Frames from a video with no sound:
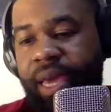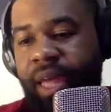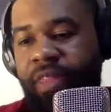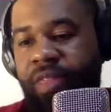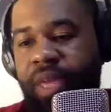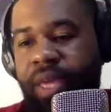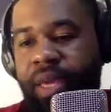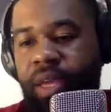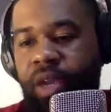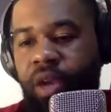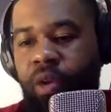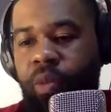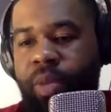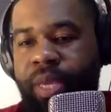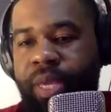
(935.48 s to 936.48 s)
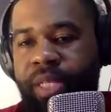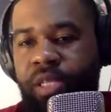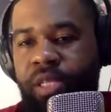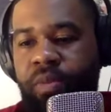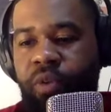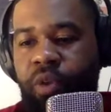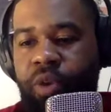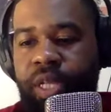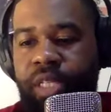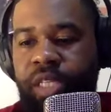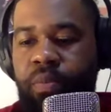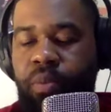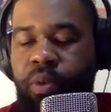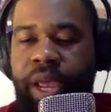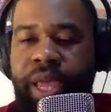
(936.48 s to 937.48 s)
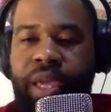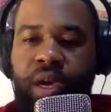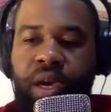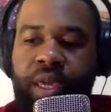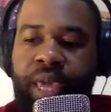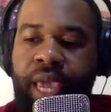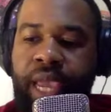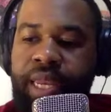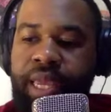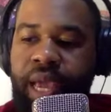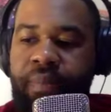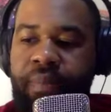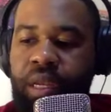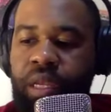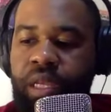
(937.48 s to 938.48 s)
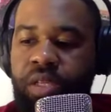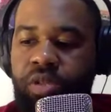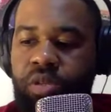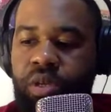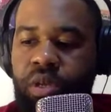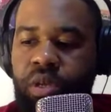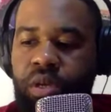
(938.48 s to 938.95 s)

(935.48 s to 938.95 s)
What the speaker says: And I think when we get to before we get to a break, KD. I mean,